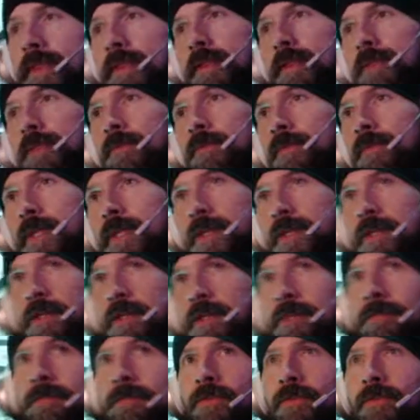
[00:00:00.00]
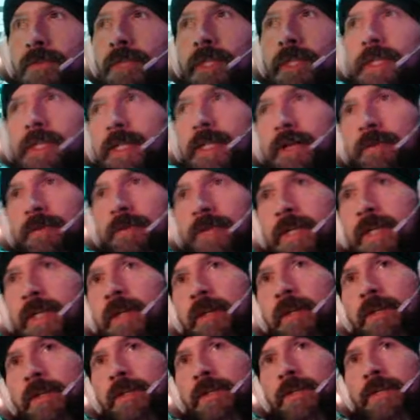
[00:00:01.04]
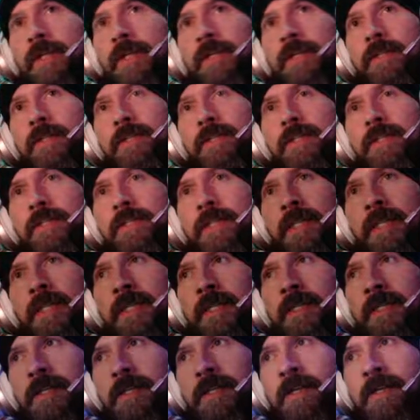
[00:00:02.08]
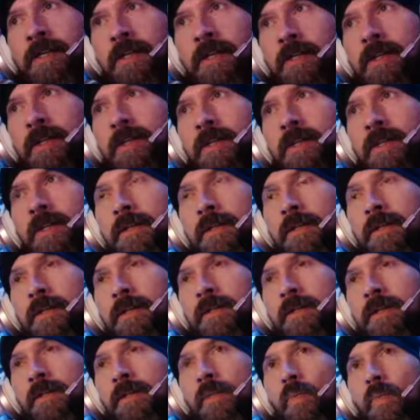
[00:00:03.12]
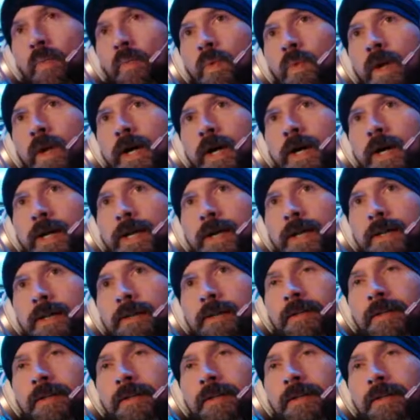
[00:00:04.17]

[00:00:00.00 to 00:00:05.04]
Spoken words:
is unfolding down here, you can see why